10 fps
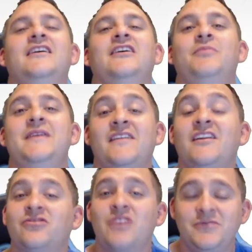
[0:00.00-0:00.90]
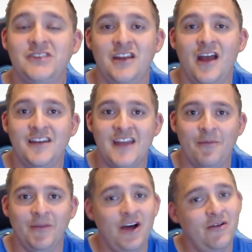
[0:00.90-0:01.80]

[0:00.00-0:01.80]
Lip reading: It'll be in the description down below.